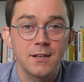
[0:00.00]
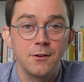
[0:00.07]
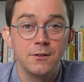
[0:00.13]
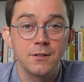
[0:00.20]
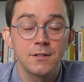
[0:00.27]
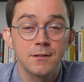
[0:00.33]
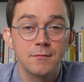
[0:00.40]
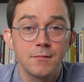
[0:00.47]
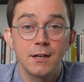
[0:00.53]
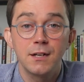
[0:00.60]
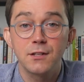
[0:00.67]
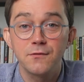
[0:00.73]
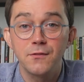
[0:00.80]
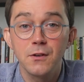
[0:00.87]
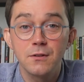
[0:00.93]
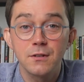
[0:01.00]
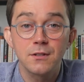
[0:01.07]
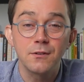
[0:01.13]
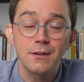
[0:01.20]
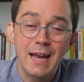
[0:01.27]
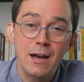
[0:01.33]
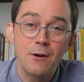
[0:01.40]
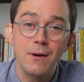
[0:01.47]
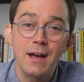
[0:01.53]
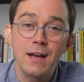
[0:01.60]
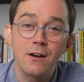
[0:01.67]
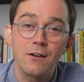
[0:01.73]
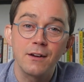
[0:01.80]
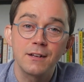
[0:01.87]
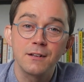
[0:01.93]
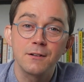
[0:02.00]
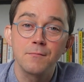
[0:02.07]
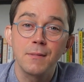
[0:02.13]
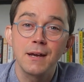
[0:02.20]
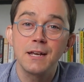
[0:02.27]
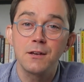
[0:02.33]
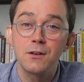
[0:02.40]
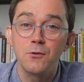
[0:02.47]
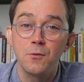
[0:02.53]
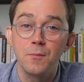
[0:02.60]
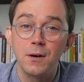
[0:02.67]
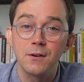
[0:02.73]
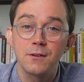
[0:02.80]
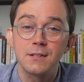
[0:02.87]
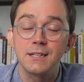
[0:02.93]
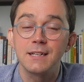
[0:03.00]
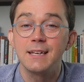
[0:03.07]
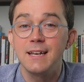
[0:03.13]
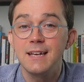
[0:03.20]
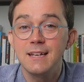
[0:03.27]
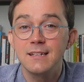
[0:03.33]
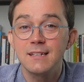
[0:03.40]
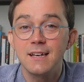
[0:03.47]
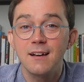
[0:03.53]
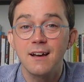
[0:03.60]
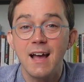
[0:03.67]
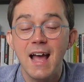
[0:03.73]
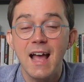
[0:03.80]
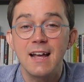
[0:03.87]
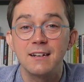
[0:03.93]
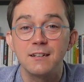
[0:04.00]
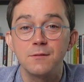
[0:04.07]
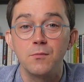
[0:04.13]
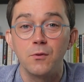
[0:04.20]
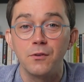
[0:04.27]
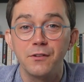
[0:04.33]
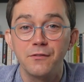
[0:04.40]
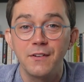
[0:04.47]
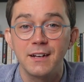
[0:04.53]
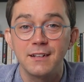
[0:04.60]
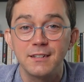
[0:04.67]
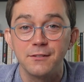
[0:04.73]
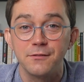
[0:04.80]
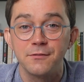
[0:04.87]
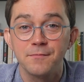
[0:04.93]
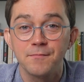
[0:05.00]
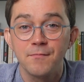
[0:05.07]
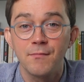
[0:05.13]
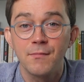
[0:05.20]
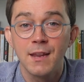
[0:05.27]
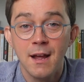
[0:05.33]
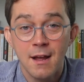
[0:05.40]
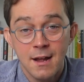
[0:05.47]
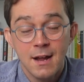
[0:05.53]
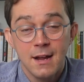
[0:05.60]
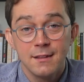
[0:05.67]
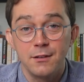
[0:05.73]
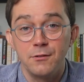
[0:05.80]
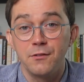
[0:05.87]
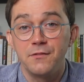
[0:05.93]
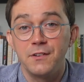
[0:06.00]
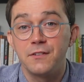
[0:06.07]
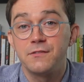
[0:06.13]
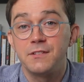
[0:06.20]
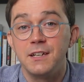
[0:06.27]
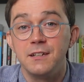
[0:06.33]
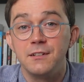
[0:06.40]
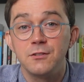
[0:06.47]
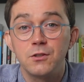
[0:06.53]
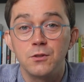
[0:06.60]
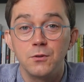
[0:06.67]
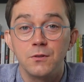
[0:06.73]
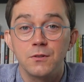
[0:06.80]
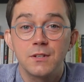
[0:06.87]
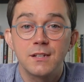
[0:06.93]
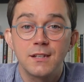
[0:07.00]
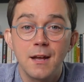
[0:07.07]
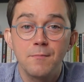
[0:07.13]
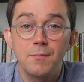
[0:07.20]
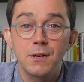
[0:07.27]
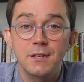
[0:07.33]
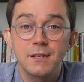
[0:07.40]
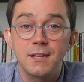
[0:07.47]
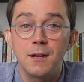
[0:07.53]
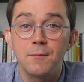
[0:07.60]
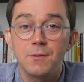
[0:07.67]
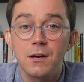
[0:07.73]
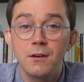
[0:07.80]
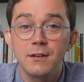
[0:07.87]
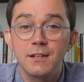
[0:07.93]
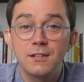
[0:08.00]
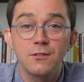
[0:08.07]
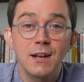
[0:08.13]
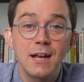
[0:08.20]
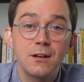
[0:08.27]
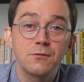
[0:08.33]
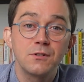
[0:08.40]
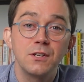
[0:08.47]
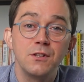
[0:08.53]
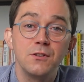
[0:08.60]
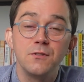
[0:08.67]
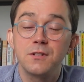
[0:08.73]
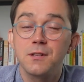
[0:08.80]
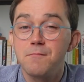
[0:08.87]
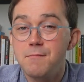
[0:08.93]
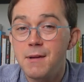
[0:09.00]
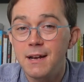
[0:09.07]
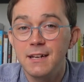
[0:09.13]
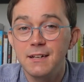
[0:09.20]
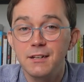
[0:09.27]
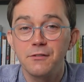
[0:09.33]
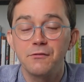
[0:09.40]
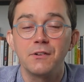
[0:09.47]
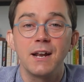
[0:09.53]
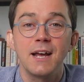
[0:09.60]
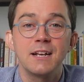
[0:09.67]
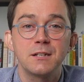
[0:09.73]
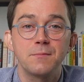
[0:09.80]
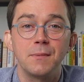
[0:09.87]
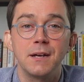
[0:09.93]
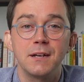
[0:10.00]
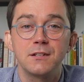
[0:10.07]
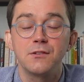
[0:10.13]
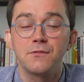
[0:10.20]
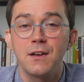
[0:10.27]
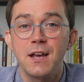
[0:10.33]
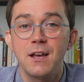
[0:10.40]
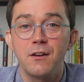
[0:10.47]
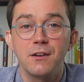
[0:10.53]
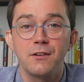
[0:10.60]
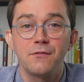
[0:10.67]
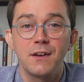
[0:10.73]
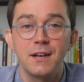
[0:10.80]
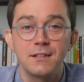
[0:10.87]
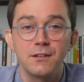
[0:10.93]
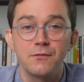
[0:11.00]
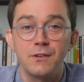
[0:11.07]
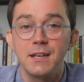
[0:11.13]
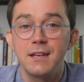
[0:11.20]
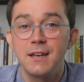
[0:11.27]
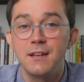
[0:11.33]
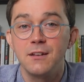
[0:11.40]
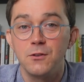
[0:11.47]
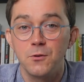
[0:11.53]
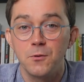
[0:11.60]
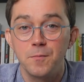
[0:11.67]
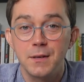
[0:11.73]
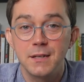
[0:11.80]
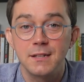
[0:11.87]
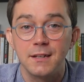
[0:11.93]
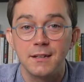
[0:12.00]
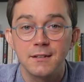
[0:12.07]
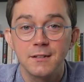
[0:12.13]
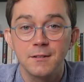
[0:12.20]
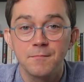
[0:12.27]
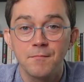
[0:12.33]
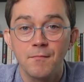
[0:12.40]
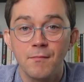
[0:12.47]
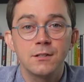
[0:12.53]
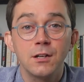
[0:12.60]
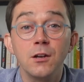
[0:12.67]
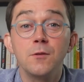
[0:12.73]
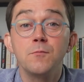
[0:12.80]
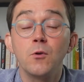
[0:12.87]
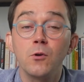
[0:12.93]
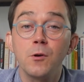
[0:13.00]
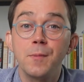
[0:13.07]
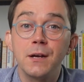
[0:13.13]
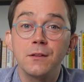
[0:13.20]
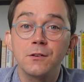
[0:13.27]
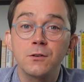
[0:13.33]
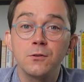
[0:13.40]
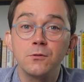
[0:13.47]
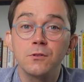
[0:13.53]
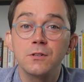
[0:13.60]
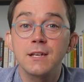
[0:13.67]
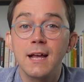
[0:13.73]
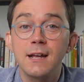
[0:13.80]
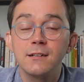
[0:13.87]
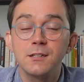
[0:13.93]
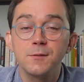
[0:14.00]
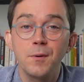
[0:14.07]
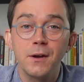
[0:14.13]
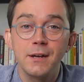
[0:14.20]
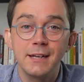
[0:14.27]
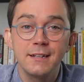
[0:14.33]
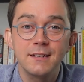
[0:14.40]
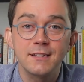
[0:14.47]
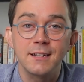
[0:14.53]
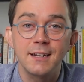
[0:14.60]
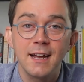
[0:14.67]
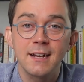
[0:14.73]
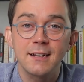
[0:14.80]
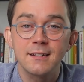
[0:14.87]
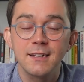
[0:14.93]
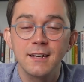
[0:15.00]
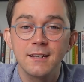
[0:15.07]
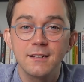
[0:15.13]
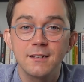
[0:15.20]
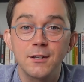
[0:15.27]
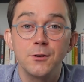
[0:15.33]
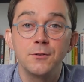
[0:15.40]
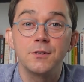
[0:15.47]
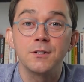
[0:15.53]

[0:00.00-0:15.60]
owners, and it's focused on how AI can make your marketing easier and more effective. There are 15 short step-by-step guides on how to use the many different aspects of AI effectively in your business. To learn more about the course and to buy instant access, go